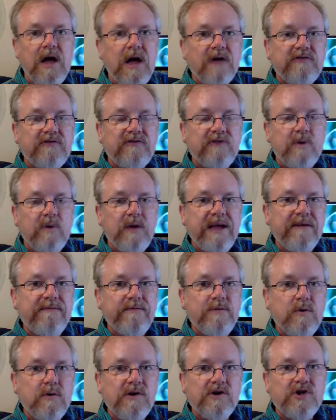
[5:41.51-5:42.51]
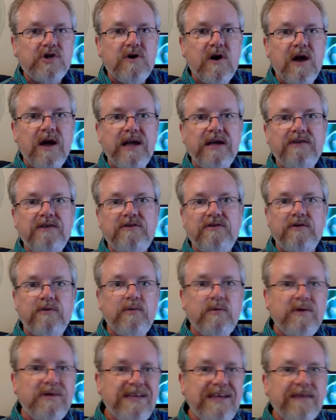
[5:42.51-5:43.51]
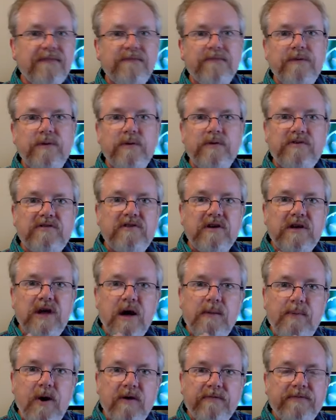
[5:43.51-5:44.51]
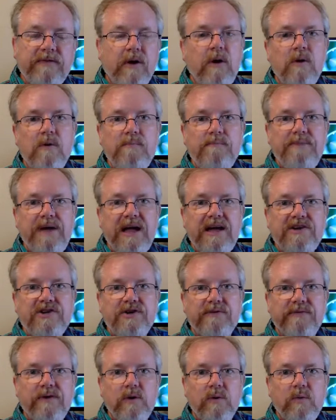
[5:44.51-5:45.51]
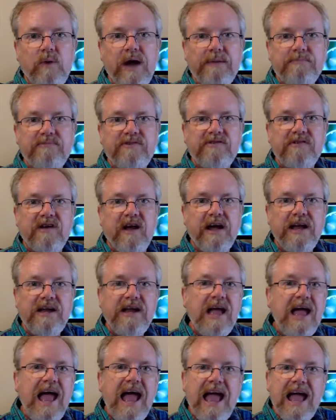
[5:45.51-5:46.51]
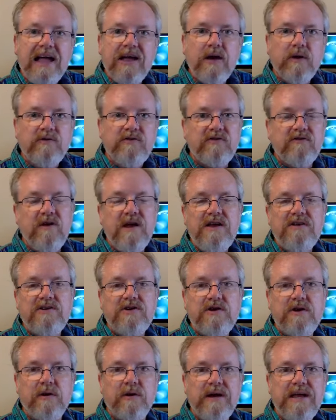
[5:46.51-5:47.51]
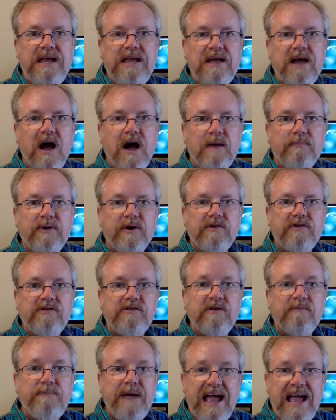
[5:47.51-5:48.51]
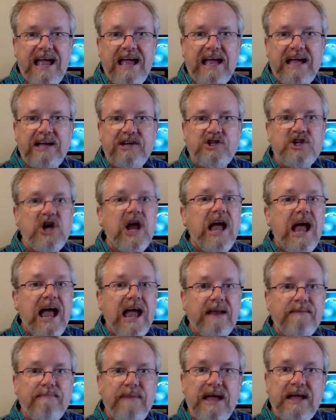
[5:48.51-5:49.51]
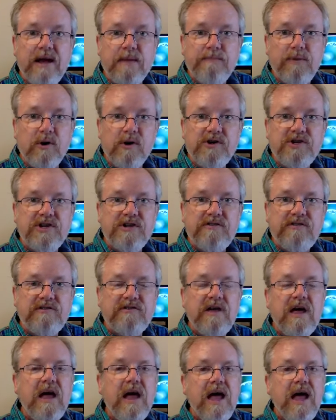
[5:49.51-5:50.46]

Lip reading: So if you're trying to get folks to come off the homepage of your website and go straight to your e-commerce page and make a purchase,